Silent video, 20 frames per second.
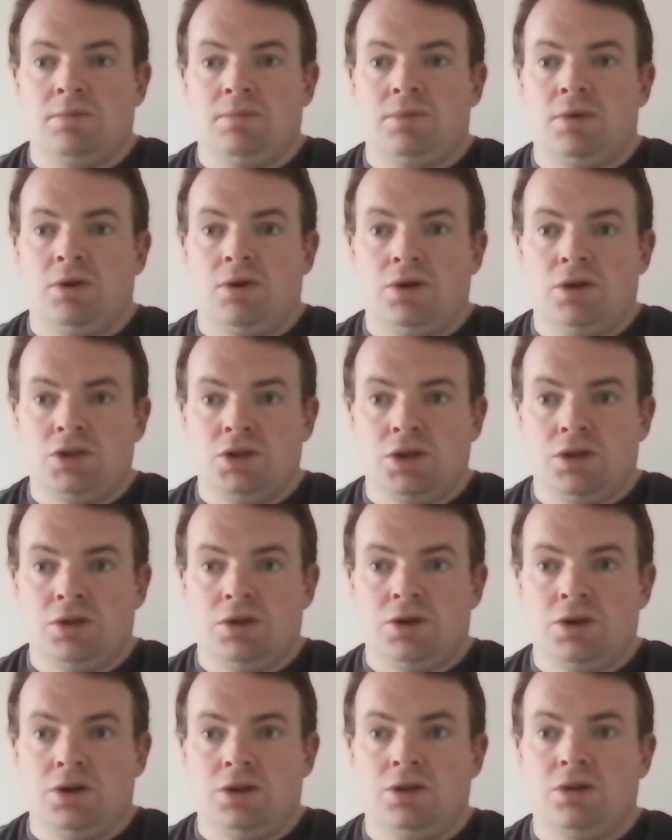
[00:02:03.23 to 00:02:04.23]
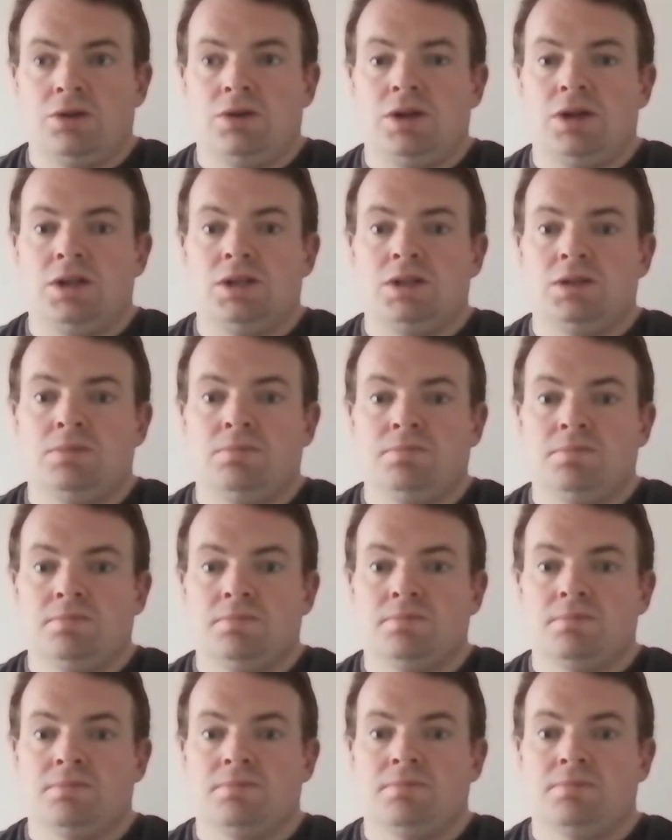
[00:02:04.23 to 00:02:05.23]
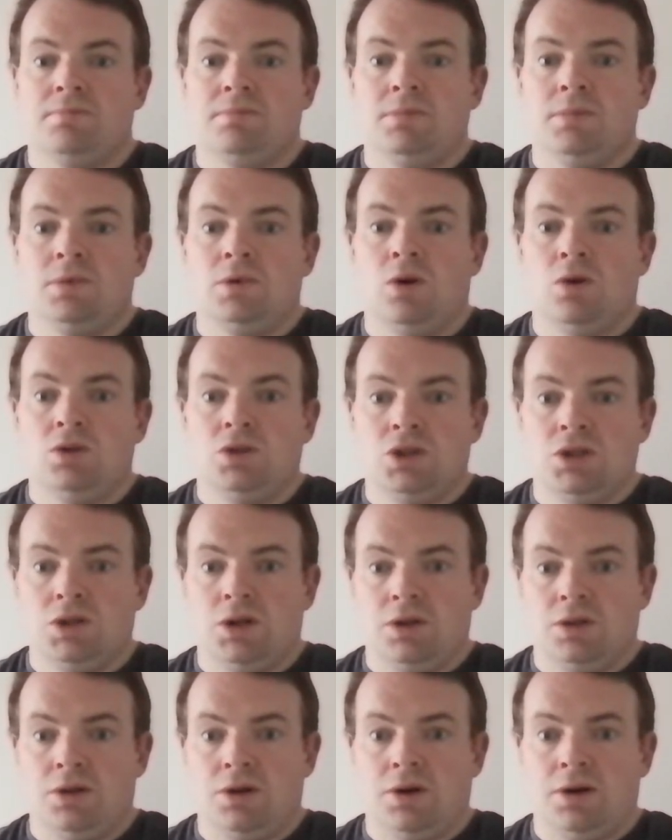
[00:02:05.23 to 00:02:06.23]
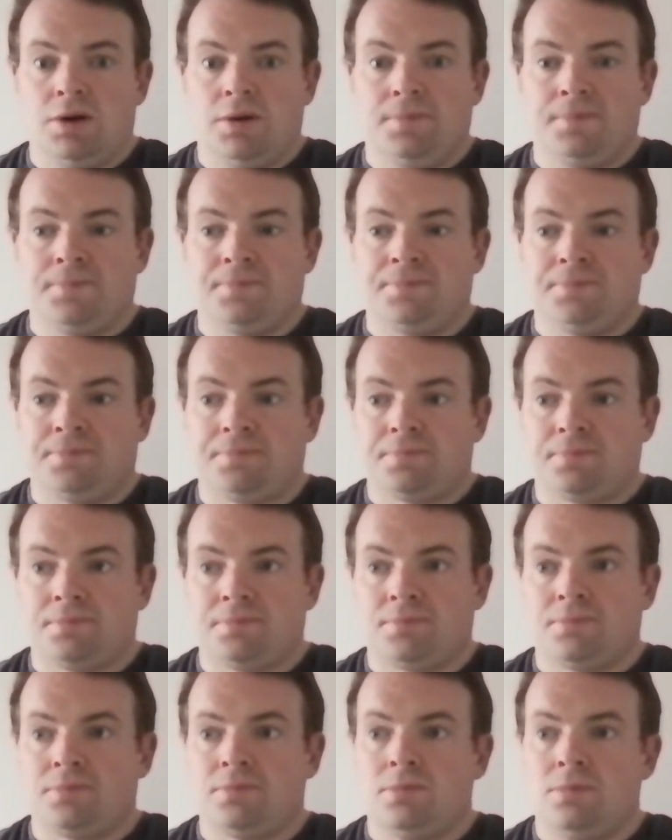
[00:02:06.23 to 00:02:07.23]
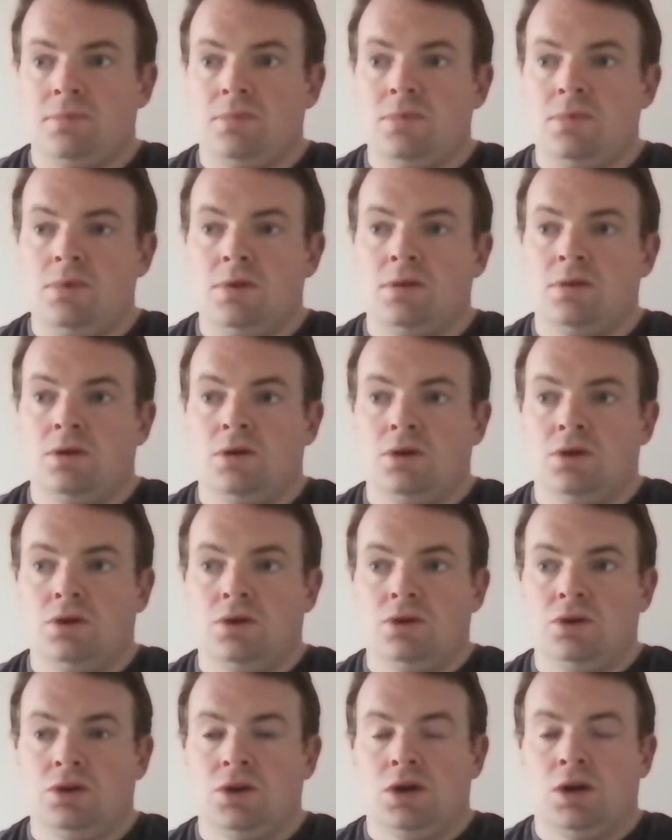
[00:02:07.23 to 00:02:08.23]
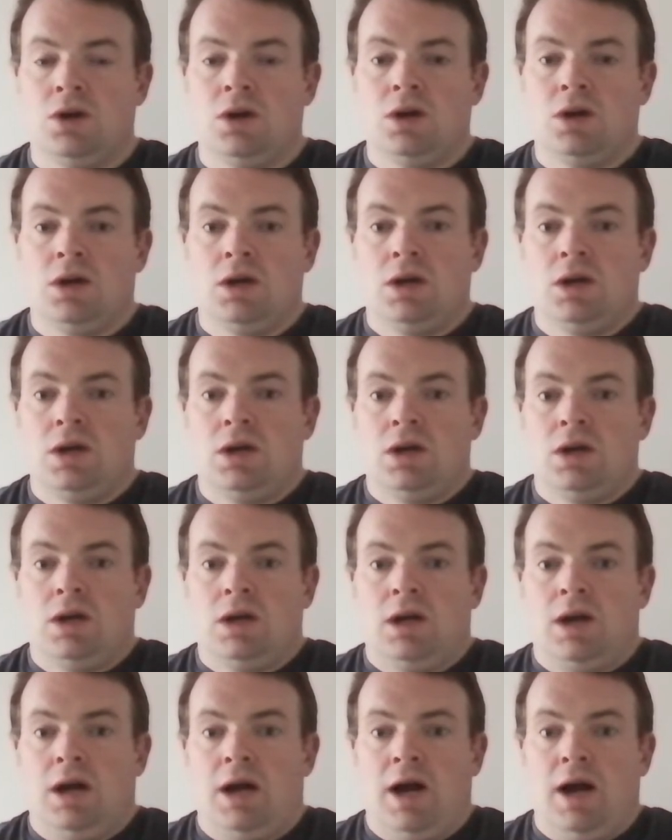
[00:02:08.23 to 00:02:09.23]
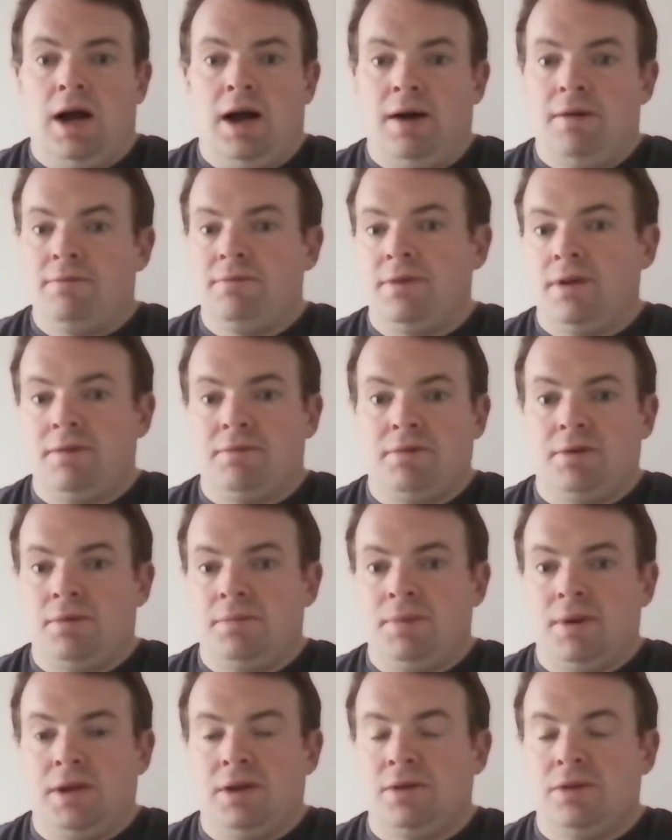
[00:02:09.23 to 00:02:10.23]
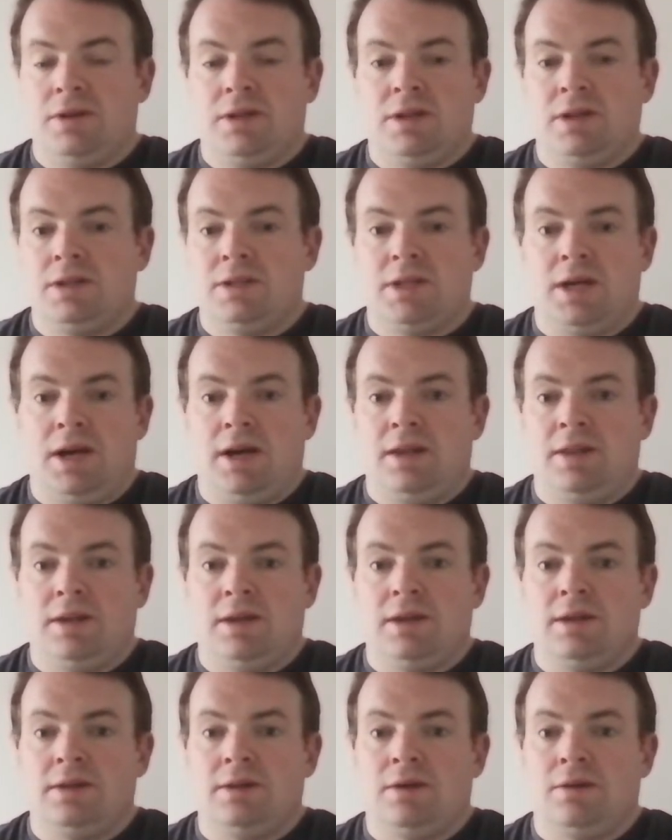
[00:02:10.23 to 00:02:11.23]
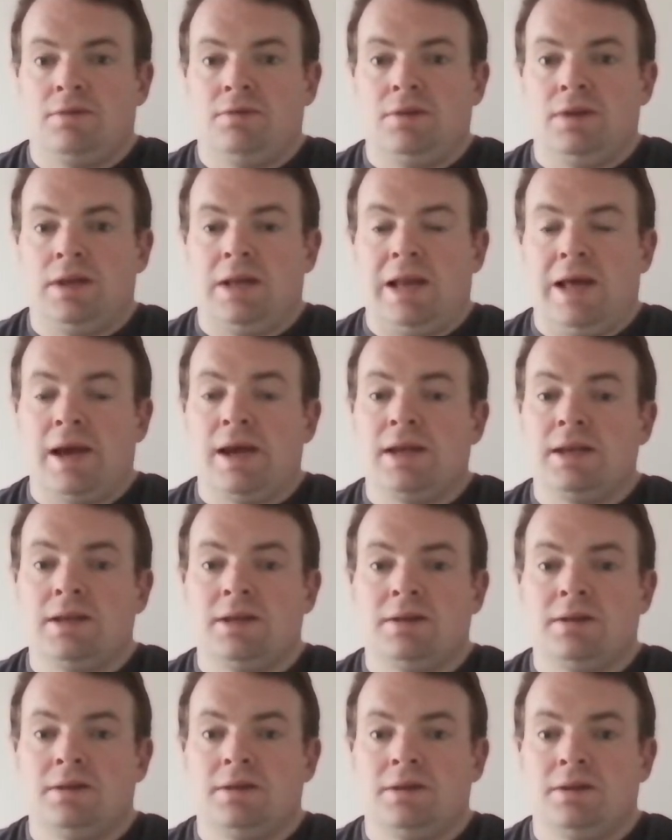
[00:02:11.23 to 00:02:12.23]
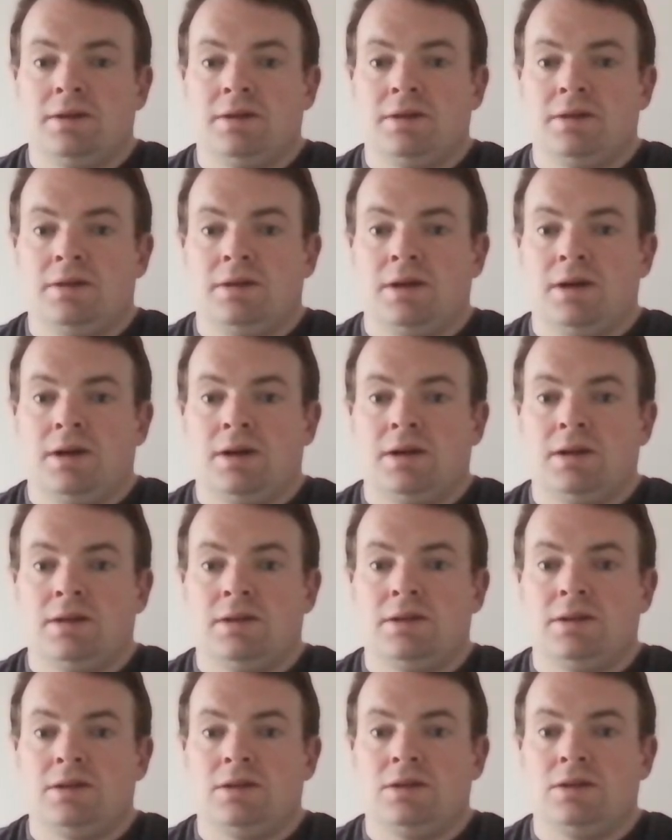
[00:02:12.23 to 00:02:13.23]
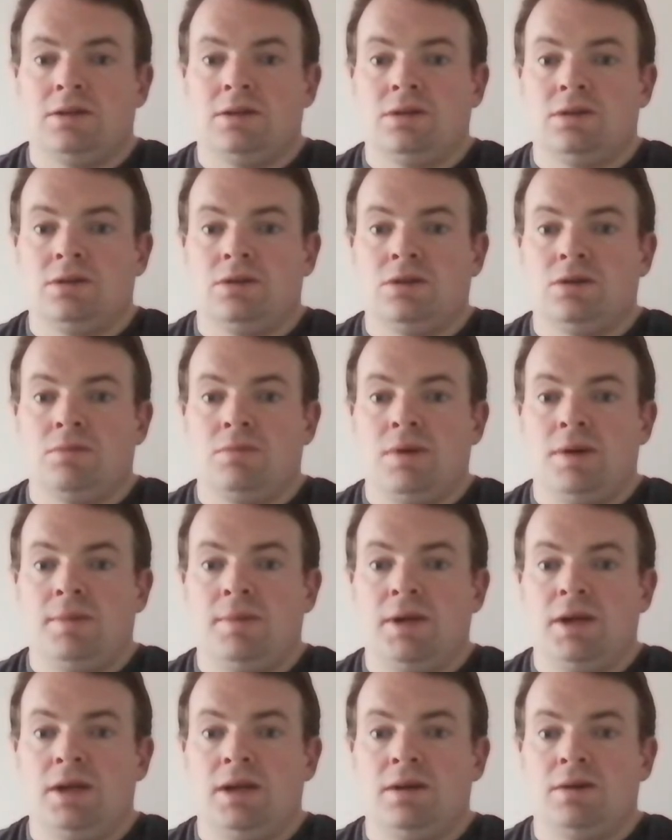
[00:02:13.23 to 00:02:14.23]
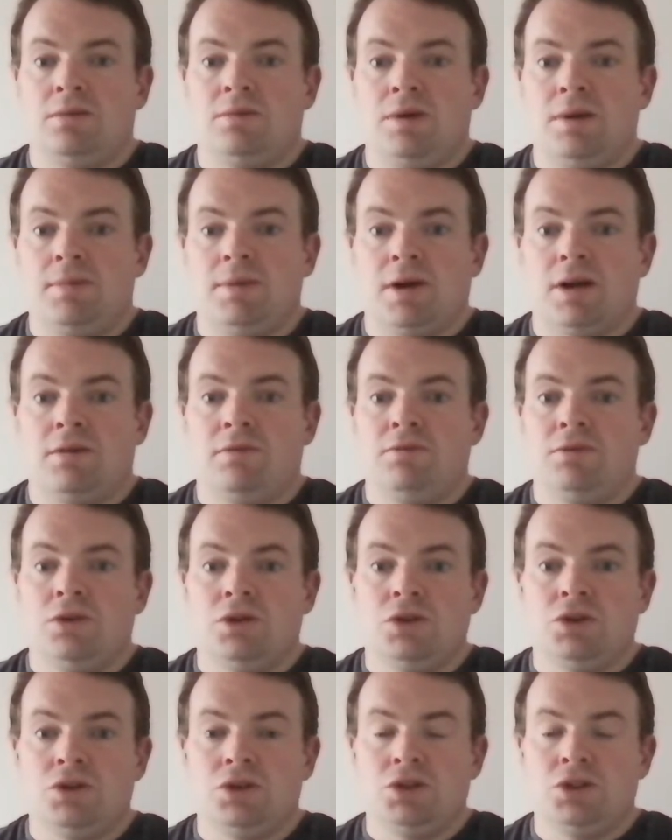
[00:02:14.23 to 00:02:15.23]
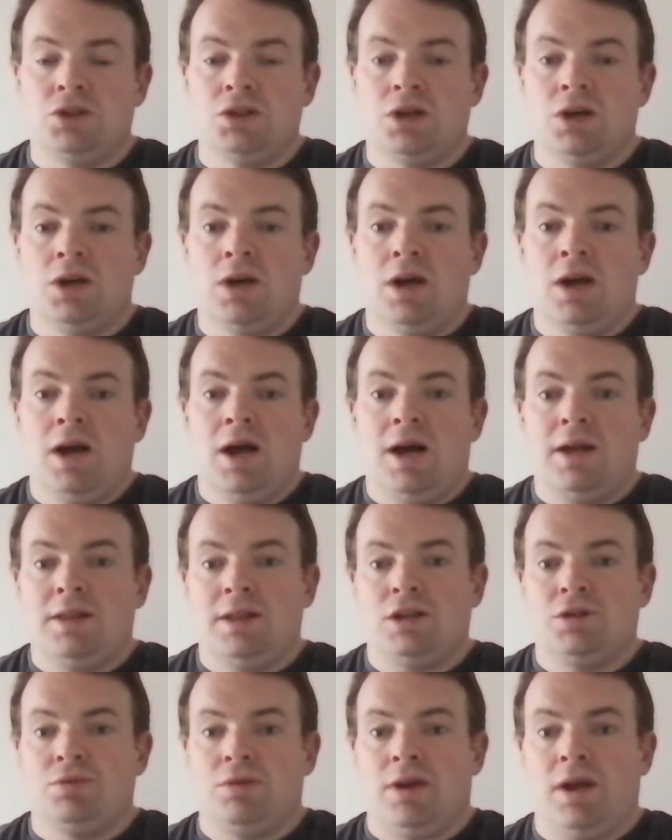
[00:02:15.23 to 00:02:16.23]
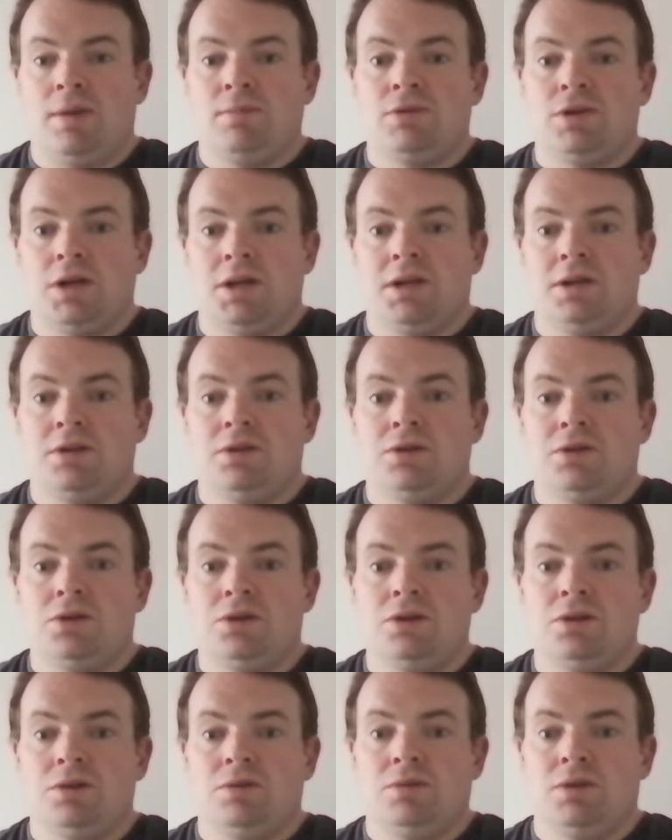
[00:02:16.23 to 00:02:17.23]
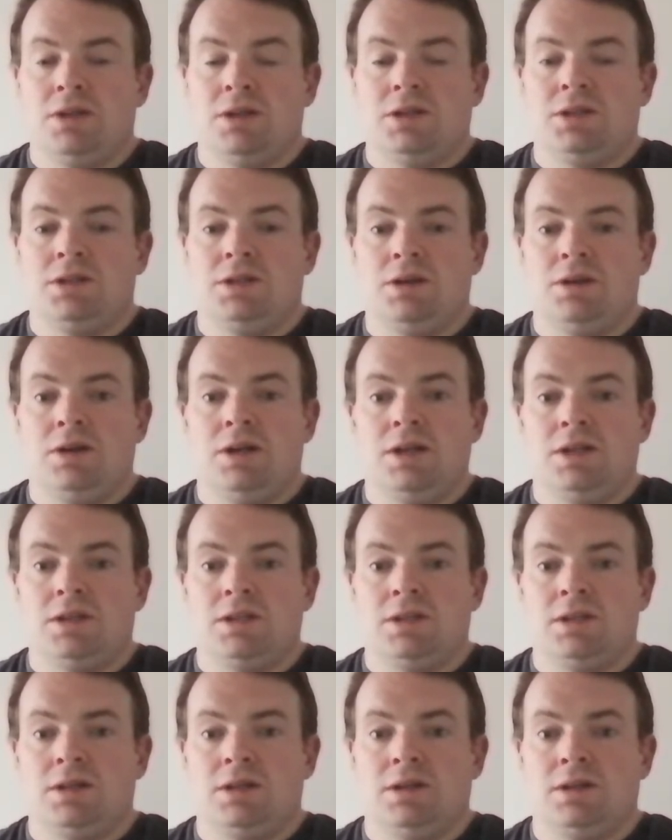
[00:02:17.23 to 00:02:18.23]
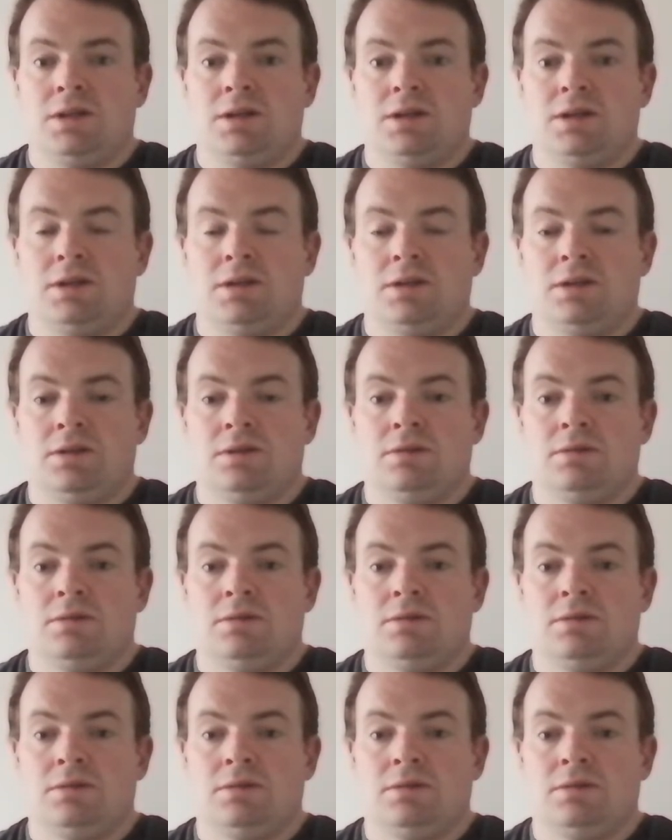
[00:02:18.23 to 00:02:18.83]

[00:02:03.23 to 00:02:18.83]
parents out there is coaches out there who have never been on the side of the line and are maybe a wee bit confused, and that's what I'm trying to do with this series, and